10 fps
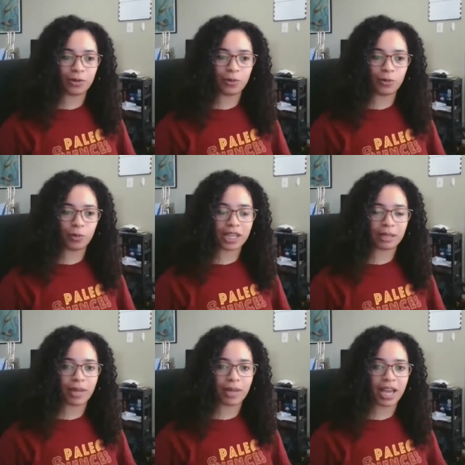we can
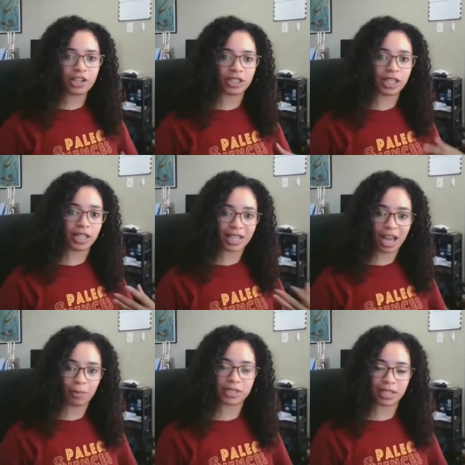imagine, and this
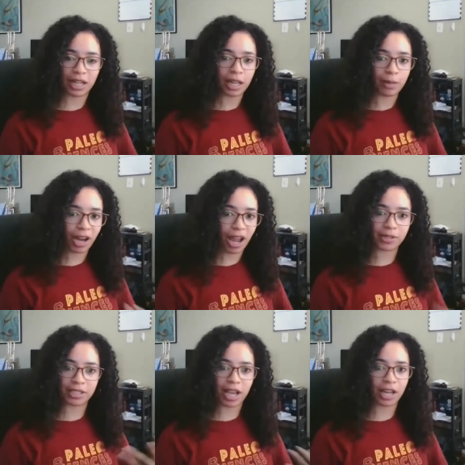happens today, that perhaps
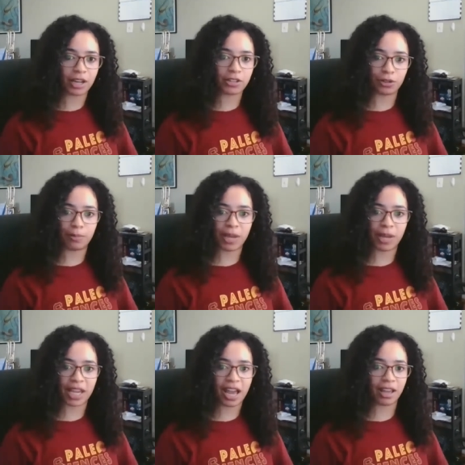a dinosaur may
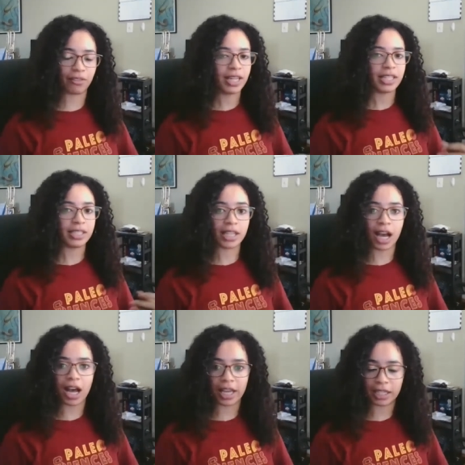have
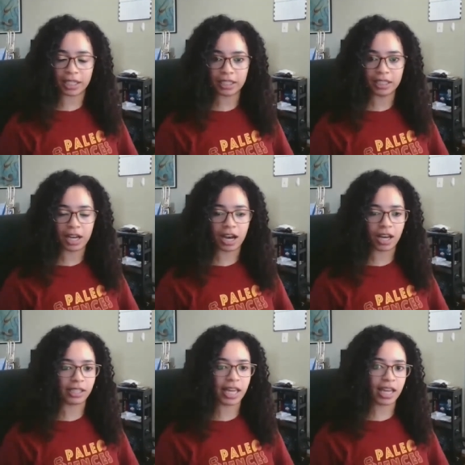died
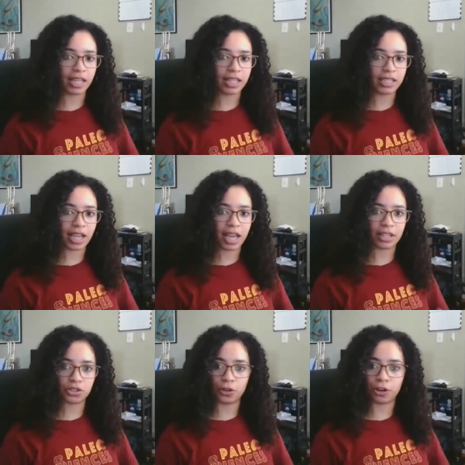on land and a
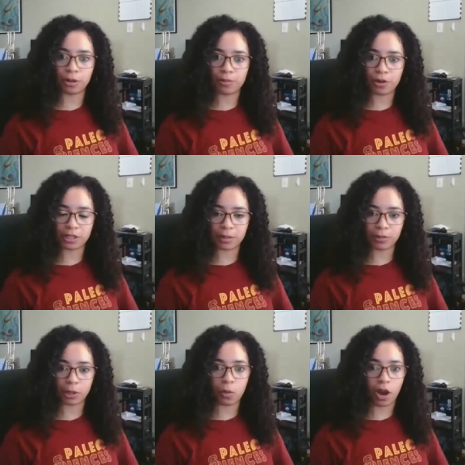storm or
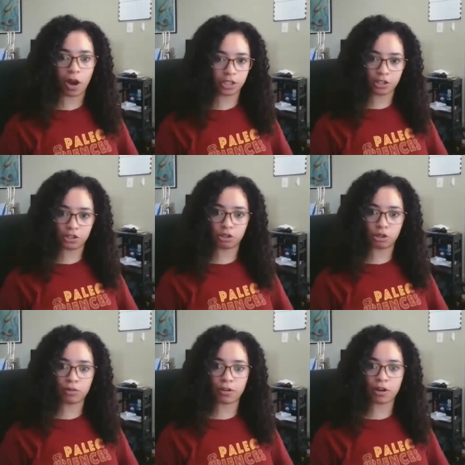something washes it into a
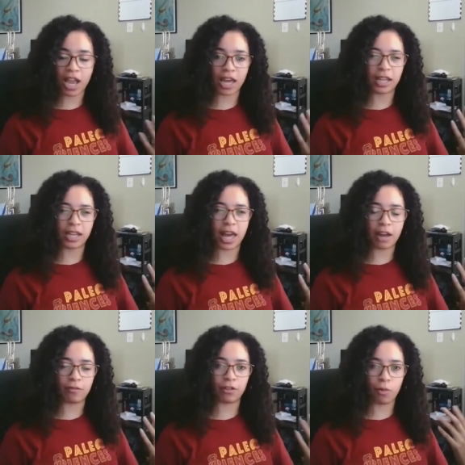river, and that
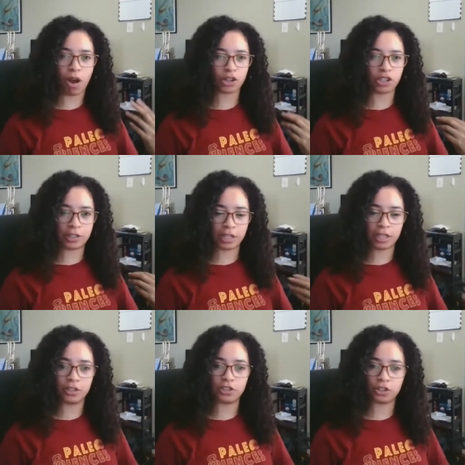river washes it
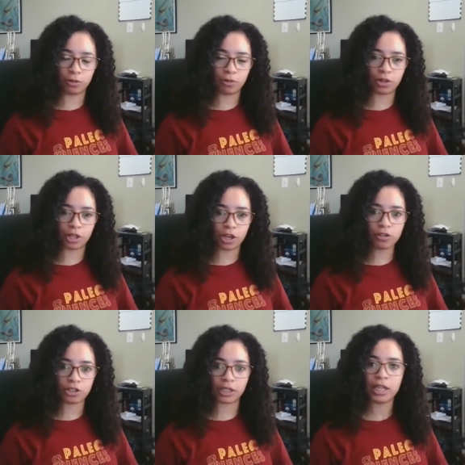into the ocean.